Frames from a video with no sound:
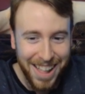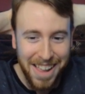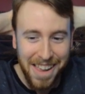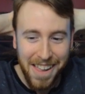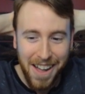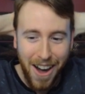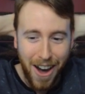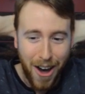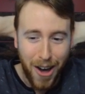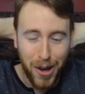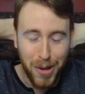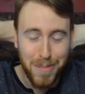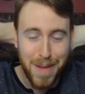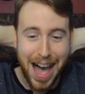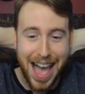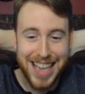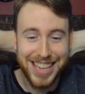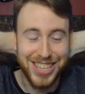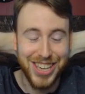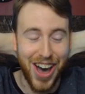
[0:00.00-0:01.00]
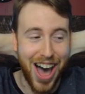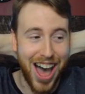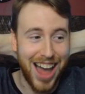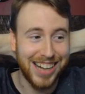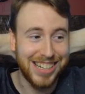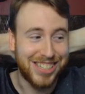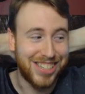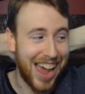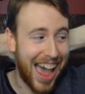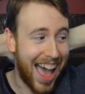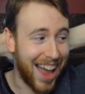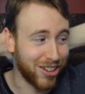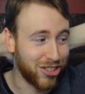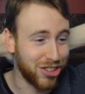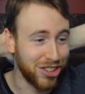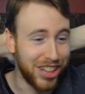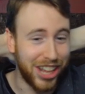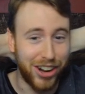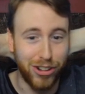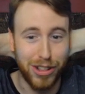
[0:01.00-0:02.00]
Oh my god, Dash
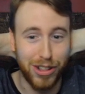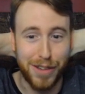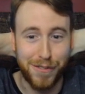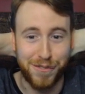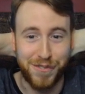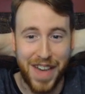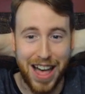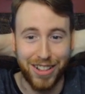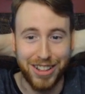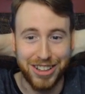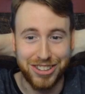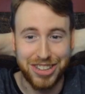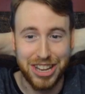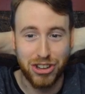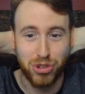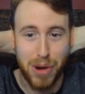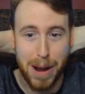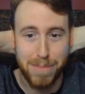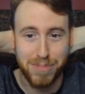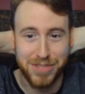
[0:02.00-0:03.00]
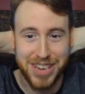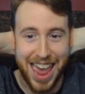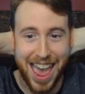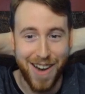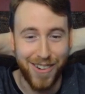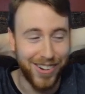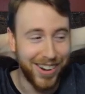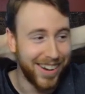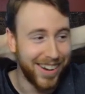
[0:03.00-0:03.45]
literally fell as he tripped out.